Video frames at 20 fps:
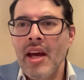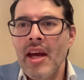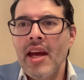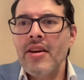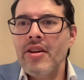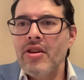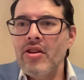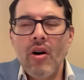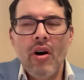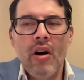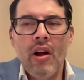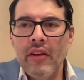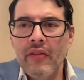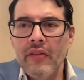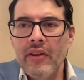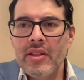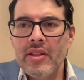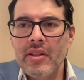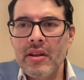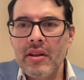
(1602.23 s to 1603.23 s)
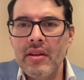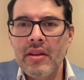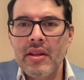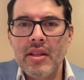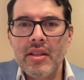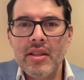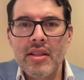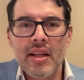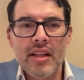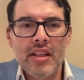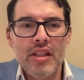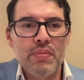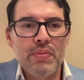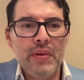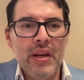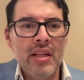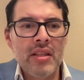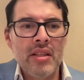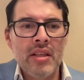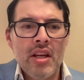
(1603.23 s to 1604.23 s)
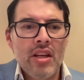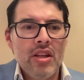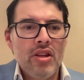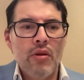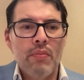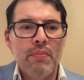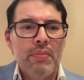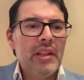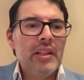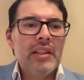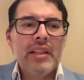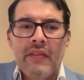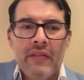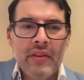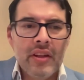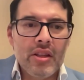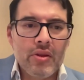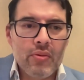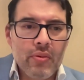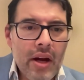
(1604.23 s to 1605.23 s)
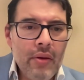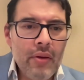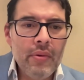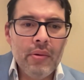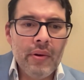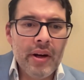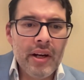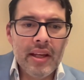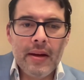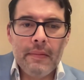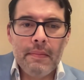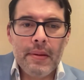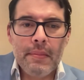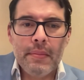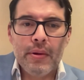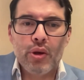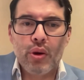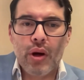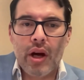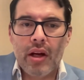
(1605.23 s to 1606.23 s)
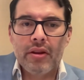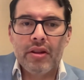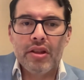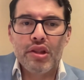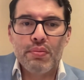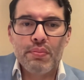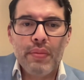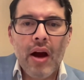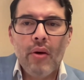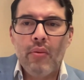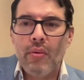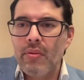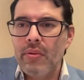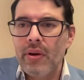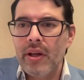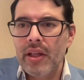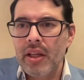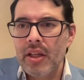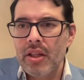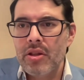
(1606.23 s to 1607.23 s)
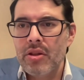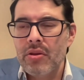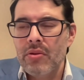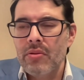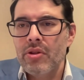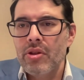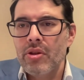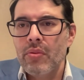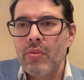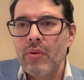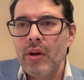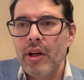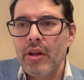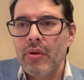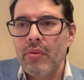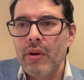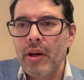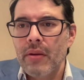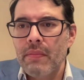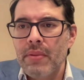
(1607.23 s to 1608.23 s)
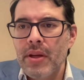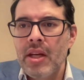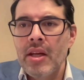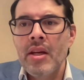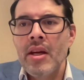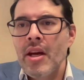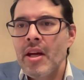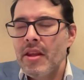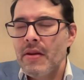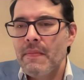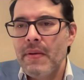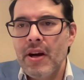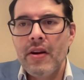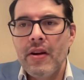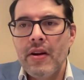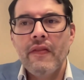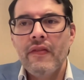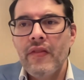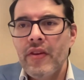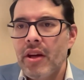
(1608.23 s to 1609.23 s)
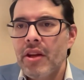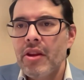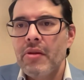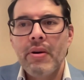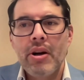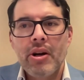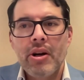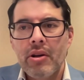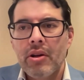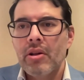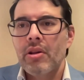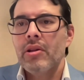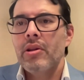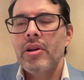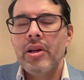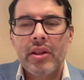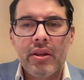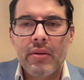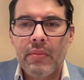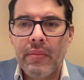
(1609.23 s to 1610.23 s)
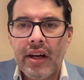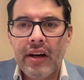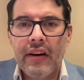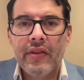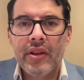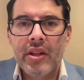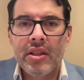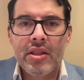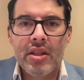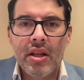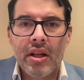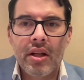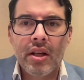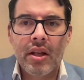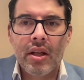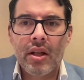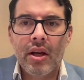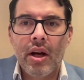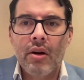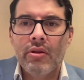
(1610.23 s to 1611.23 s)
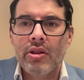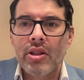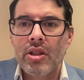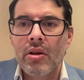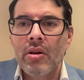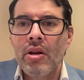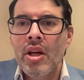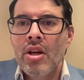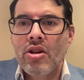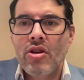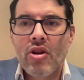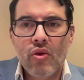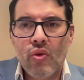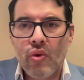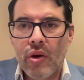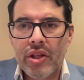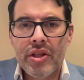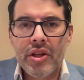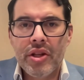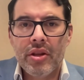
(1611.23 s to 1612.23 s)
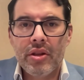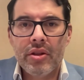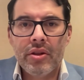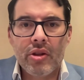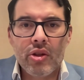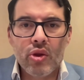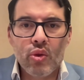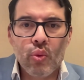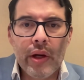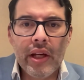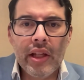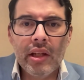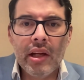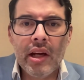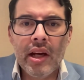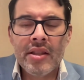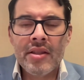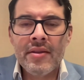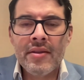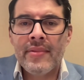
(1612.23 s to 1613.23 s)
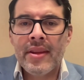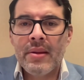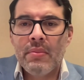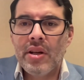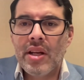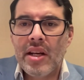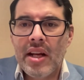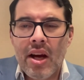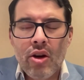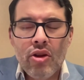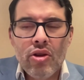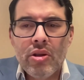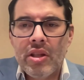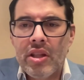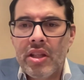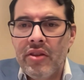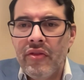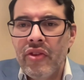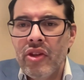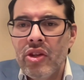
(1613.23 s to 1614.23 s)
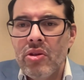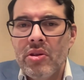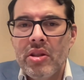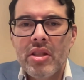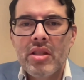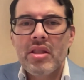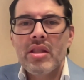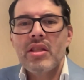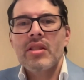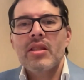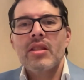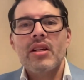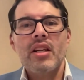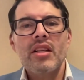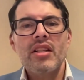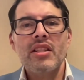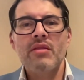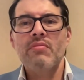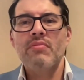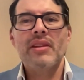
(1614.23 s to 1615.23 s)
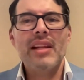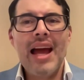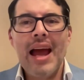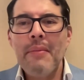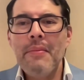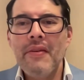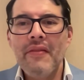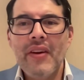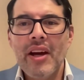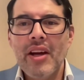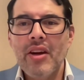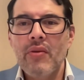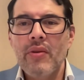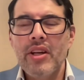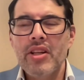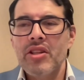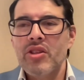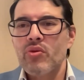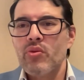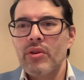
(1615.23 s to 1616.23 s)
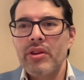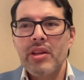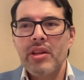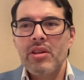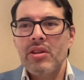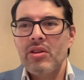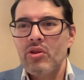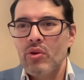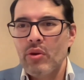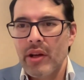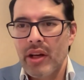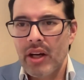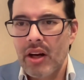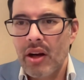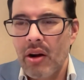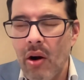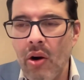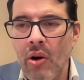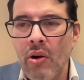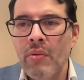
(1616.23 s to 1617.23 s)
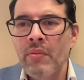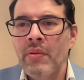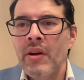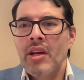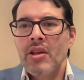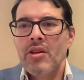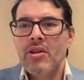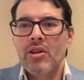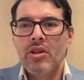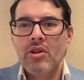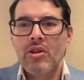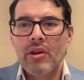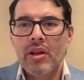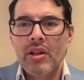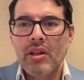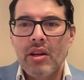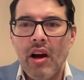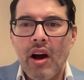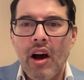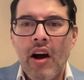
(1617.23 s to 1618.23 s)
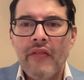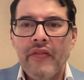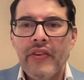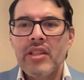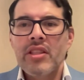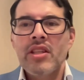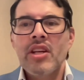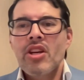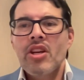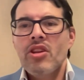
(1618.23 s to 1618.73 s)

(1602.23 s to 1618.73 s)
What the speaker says: And, all of us that are in the aesthetic space, believe in this, right? We want to get people to a healthy spot. We want to get to where you want to be. The better you feel, the better you're going to look, the better everything's going to go. And so no question there's weight loss, but now you can even do these custom lab evaluations where they can do it at home. You can do it in the office.